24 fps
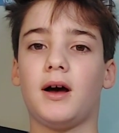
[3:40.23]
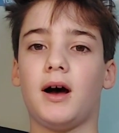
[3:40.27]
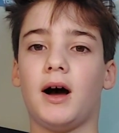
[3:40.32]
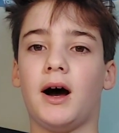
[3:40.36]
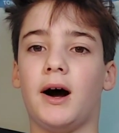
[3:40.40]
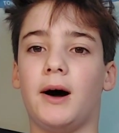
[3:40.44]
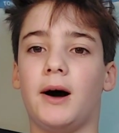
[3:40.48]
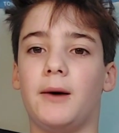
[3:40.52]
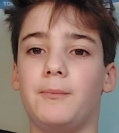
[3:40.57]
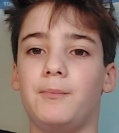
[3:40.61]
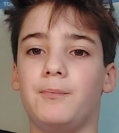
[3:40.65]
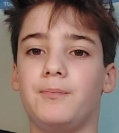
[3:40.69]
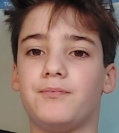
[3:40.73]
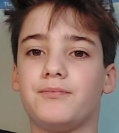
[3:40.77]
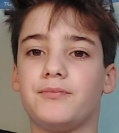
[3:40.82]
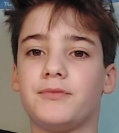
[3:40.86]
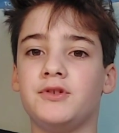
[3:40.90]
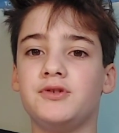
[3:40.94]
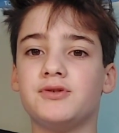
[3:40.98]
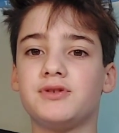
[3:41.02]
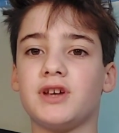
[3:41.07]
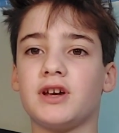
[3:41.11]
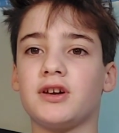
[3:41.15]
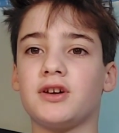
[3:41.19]

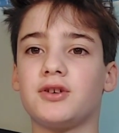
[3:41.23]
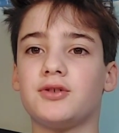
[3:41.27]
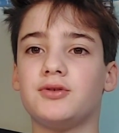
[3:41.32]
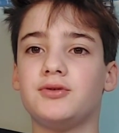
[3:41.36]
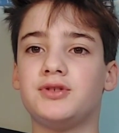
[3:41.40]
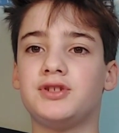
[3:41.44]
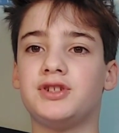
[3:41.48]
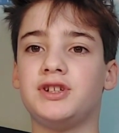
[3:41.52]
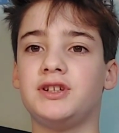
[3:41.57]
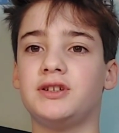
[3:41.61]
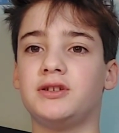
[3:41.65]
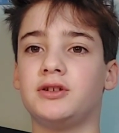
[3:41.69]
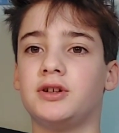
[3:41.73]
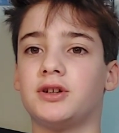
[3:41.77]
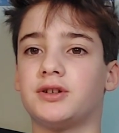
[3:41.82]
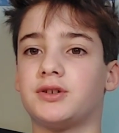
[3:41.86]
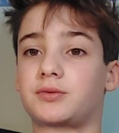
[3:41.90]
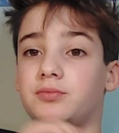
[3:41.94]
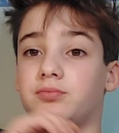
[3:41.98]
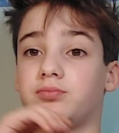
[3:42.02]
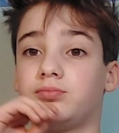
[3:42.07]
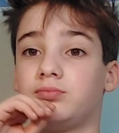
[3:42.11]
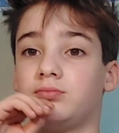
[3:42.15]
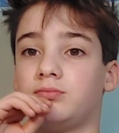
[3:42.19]
Yusei Kikuchi
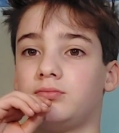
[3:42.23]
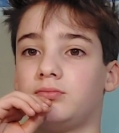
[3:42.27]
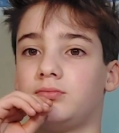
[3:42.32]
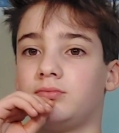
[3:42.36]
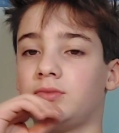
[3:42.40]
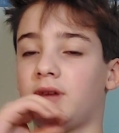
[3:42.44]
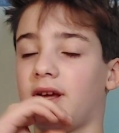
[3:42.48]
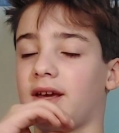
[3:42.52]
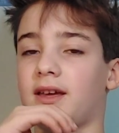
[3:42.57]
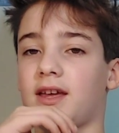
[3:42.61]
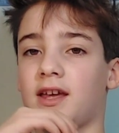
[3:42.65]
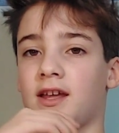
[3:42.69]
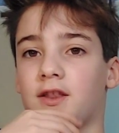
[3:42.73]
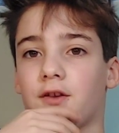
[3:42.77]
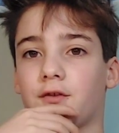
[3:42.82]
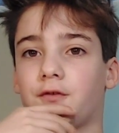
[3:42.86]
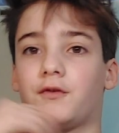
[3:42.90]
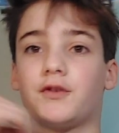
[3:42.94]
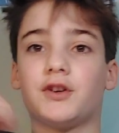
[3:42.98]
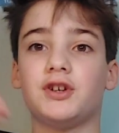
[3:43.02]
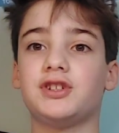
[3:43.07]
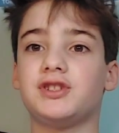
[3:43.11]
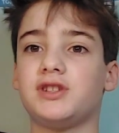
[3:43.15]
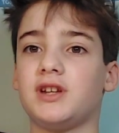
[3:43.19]
looked, like, in the
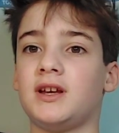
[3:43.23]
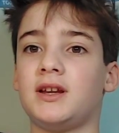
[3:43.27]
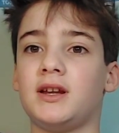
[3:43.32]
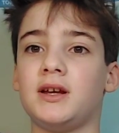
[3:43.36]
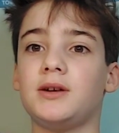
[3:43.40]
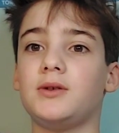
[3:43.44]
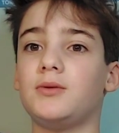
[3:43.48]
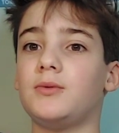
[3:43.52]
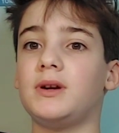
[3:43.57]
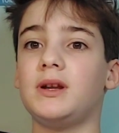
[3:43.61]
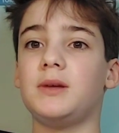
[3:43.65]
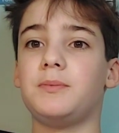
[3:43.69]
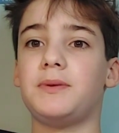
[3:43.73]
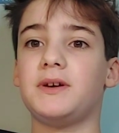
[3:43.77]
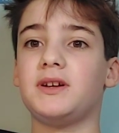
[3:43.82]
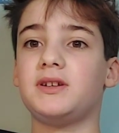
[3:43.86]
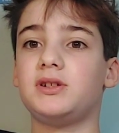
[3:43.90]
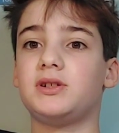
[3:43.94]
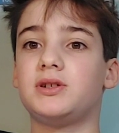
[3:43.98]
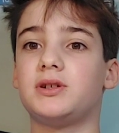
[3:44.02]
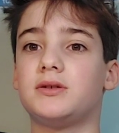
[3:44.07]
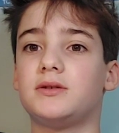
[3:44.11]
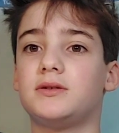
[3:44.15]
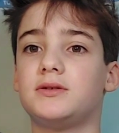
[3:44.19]
first inning when he
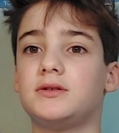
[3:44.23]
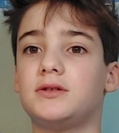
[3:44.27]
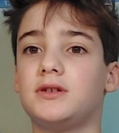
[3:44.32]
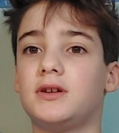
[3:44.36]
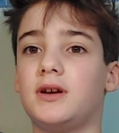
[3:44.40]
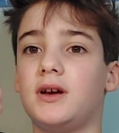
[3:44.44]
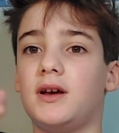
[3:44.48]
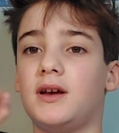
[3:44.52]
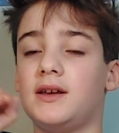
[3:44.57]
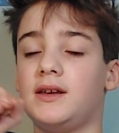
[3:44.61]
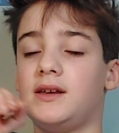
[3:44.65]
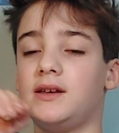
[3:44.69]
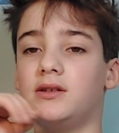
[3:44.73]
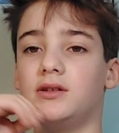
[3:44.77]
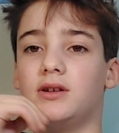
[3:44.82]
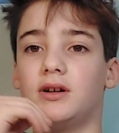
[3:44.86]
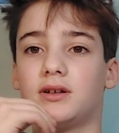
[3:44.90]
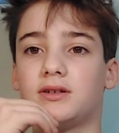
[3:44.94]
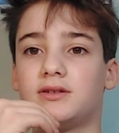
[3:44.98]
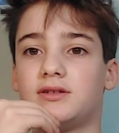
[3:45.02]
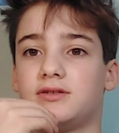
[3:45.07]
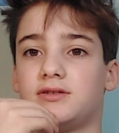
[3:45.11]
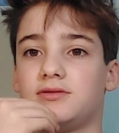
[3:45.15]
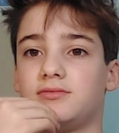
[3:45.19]
pitched, he
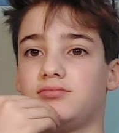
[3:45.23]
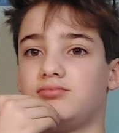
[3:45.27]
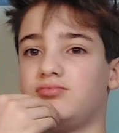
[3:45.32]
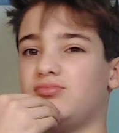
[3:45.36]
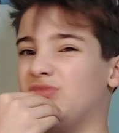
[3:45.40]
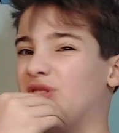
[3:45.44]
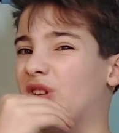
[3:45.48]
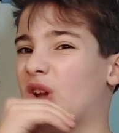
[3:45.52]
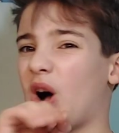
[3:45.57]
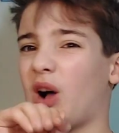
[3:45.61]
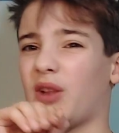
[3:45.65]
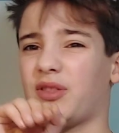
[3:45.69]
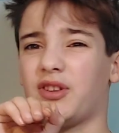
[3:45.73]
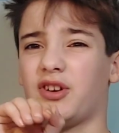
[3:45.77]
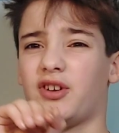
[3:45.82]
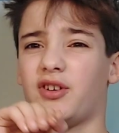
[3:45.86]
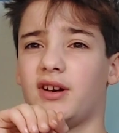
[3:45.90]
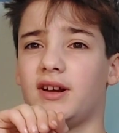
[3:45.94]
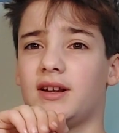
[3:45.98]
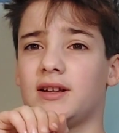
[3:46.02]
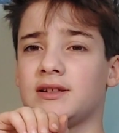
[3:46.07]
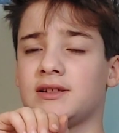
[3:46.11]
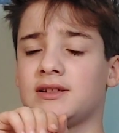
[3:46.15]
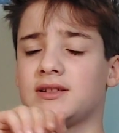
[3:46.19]
looked not the
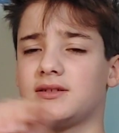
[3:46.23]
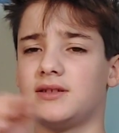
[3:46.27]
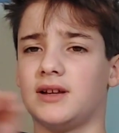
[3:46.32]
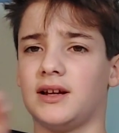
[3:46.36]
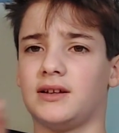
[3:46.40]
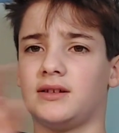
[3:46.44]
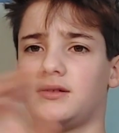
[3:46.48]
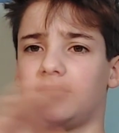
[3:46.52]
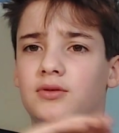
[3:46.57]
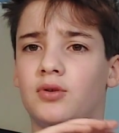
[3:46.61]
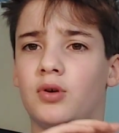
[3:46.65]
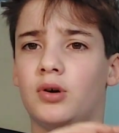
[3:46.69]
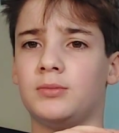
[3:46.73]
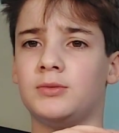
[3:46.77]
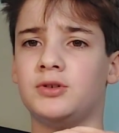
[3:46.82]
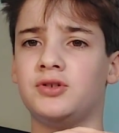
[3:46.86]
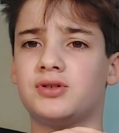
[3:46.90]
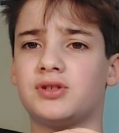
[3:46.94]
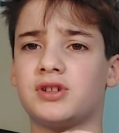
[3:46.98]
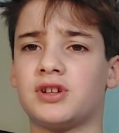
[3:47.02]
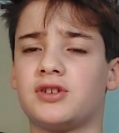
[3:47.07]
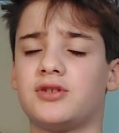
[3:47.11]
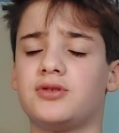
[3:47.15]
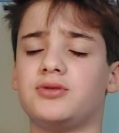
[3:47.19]
greatest, like normal
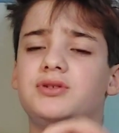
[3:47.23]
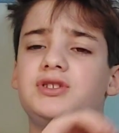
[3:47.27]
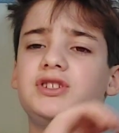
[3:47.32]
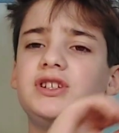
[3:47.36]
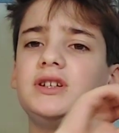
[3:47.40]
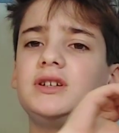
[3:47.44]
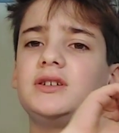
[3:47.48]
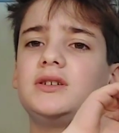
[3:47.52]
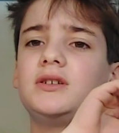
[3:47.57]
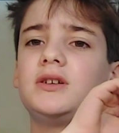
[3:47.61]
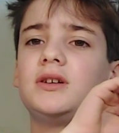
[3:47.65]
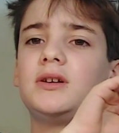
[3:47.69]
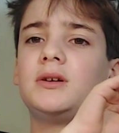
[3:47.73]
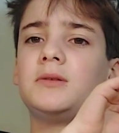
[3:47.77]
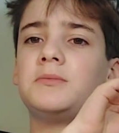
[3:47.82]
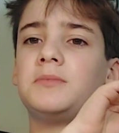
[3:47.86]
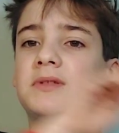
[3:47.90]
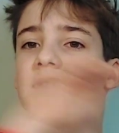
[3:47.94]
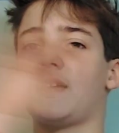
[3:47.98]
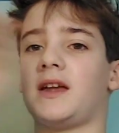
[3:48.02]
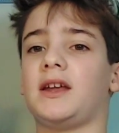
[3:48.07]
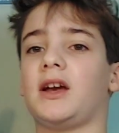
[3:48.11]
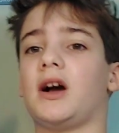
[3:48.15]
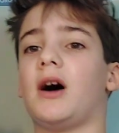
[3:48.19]
Yusei Kikuchi,
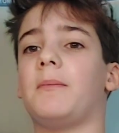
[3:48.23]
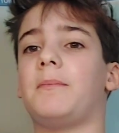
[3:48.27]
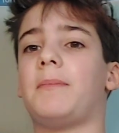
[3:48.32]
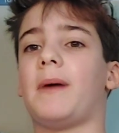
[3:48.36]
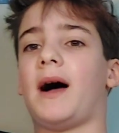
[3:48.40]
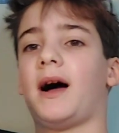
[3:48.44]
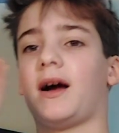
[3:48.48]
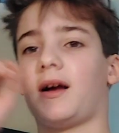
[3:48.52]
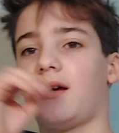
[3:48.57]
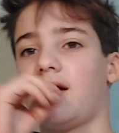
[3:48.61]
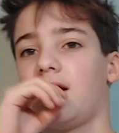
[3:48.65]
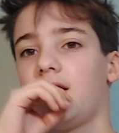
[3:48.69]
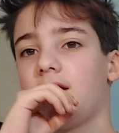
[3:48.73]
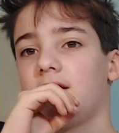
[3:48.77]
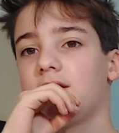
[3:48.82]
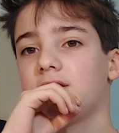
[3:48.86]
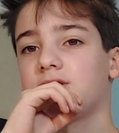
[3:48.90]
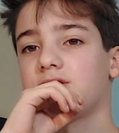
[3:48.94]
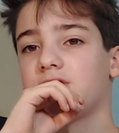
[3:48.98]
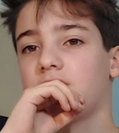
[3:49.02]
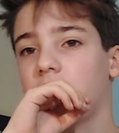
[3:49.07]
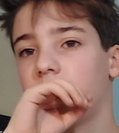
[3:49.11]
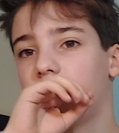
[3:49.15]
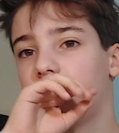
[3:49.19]
but then he got back.
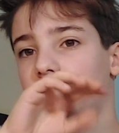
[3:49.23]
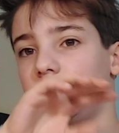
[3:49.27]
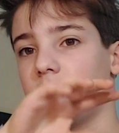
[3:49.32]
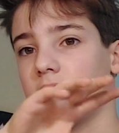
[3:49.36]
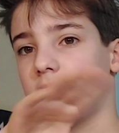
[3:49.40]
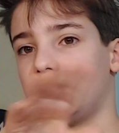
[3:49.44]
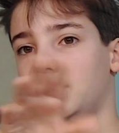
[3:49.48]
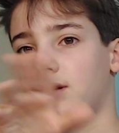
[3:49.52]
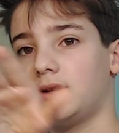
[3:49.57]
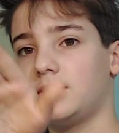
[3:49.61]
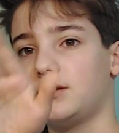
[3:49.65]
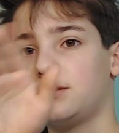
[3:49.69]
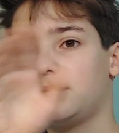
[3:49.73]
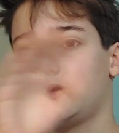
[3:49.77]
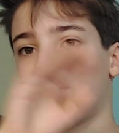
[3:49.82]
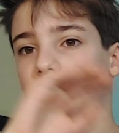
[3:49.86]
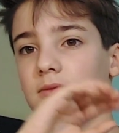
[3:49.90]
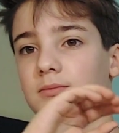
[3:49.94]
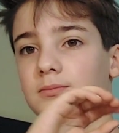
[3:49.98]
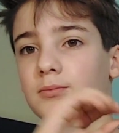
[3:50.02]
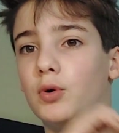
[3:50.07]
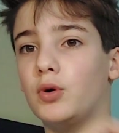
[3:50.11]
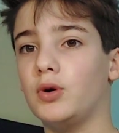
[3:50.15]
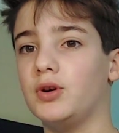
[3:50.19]
So, a
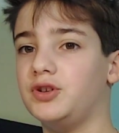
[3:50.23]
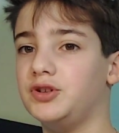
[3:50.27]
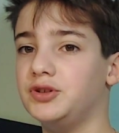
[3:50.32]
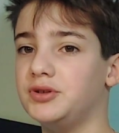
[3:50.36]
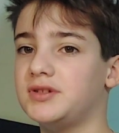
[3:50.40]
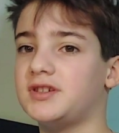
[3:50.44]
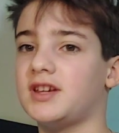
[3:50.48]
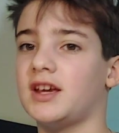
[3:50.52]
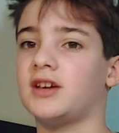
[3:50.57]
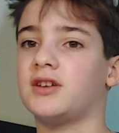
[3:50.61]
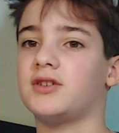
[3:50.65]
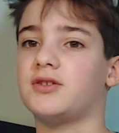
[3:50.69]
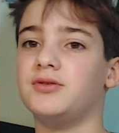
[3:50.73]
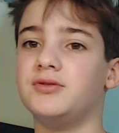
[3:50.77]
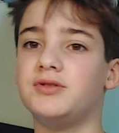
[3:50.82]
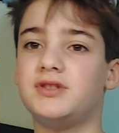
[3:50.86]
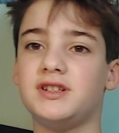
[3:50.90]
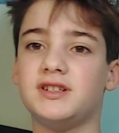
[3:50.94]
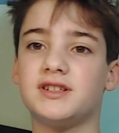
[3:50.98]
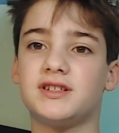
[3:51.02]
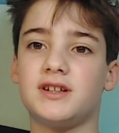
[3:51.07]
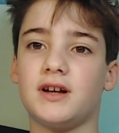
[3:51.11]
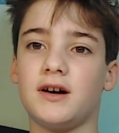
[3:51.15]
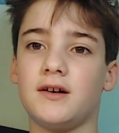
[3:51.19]
little more Yusei
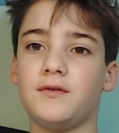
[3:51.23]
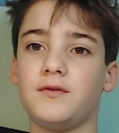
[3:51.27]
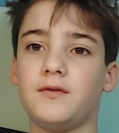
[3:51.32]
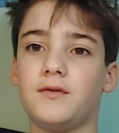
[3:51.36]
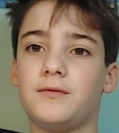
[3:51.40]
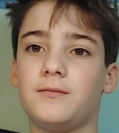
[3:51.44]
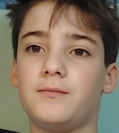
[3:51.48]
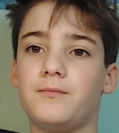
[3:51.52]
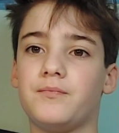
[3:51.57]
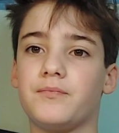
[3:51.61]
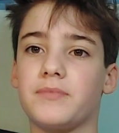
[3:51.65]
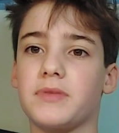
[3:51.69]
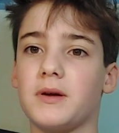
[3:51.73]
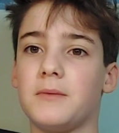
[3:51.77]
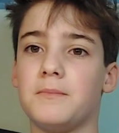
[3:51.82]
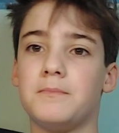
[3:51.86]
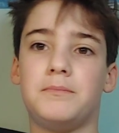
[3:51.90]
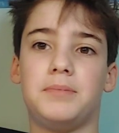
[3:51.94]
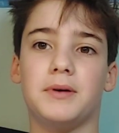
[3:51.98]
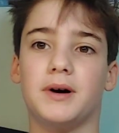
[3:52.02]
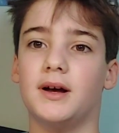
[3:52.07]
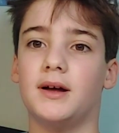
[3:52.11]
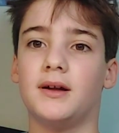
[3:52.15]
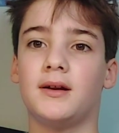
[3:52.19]
Kikuchi stuff,
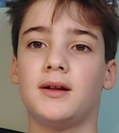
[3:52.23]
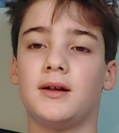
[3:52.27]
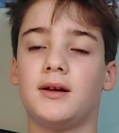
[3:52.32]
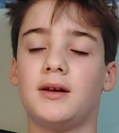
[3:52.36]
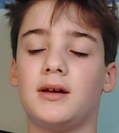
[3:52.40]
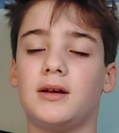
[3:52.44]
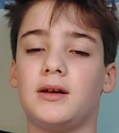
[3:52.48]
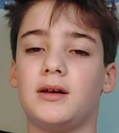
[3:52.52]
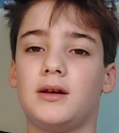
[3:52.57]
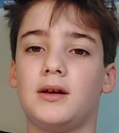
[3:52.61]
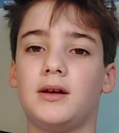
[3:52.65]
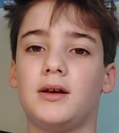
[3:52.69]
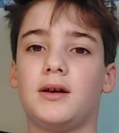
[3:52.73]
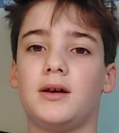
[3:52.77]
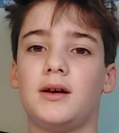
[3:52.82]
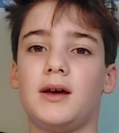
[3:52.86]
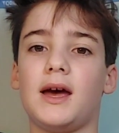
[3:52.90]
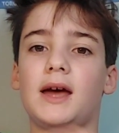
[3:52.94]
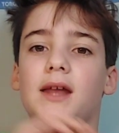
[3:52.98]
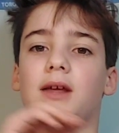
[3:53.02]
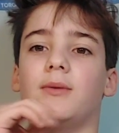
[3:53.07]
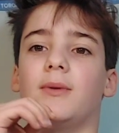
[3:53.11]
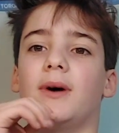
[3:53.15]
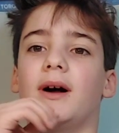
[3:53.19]
but
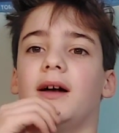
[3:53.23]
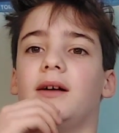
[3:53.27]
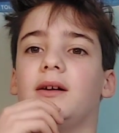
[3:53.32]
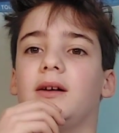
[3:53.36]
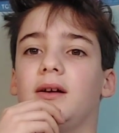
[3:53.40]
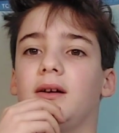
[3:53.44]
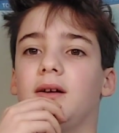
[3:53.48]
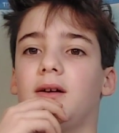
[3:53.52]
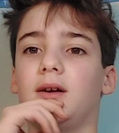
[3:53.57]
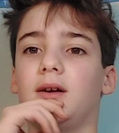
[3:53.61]
anyway.